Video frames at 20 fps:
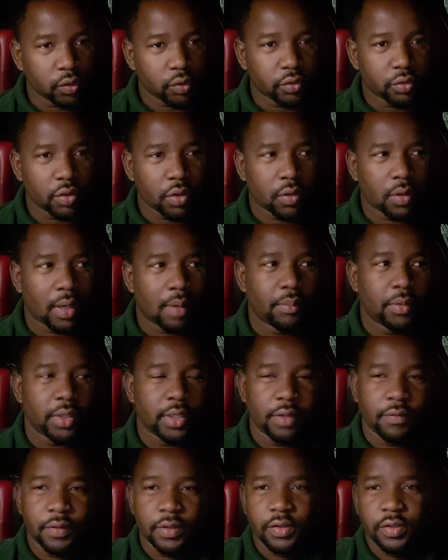So I'm gonna
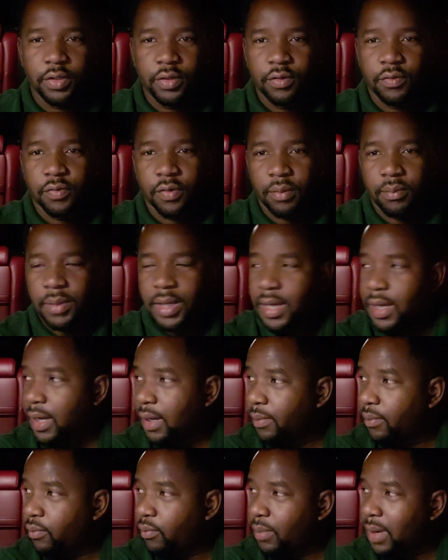give it to you from my
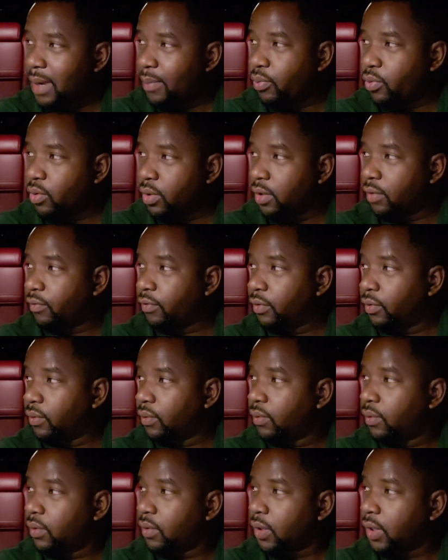my point of view,
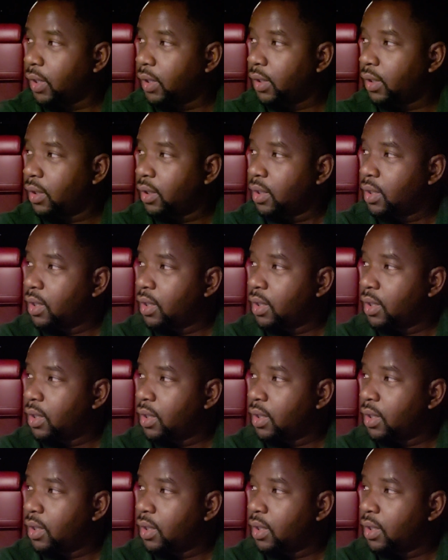okay?